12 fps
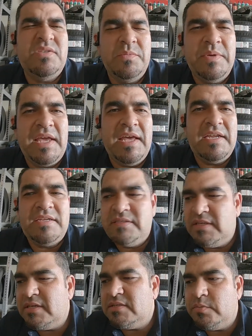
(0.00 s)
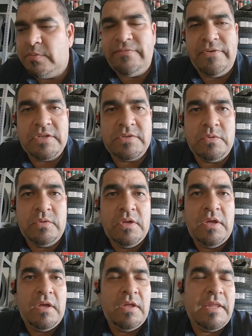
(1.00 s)
a mechanic, take it to a professional.
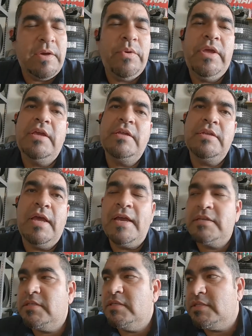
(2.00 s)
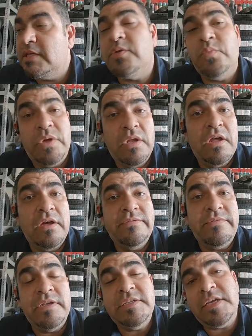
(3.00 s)
That way he can actually take the wheel
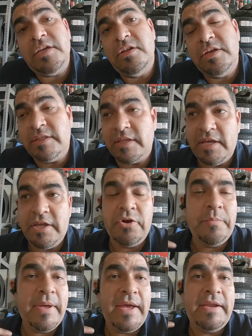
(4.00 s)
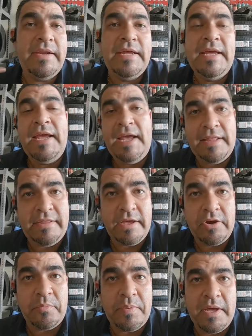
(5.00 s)
off and take a look at the inner pad and the
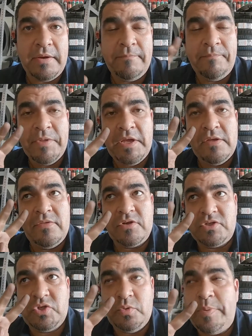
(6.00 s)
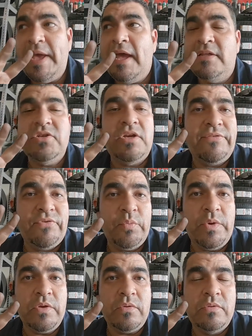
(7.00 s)
outer pad. There's 2 pads on every
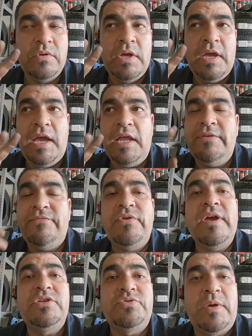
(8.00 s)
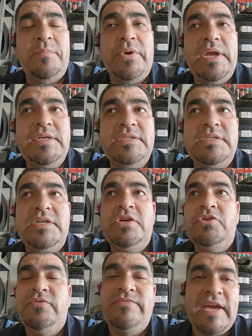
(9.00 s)
wheel. And if you got drum brakes,
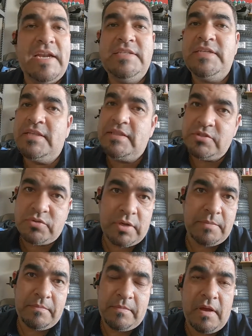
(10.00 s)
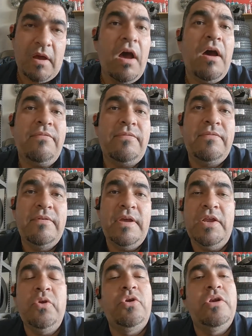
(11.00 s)
you've got to take the drum off
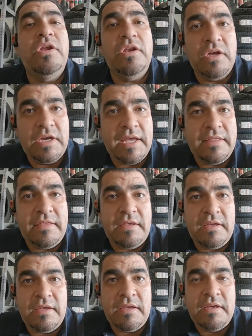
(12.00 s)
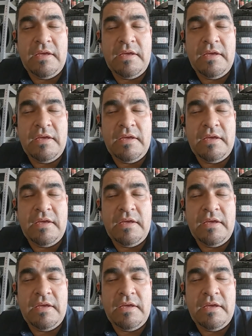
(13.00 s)
in order to look at the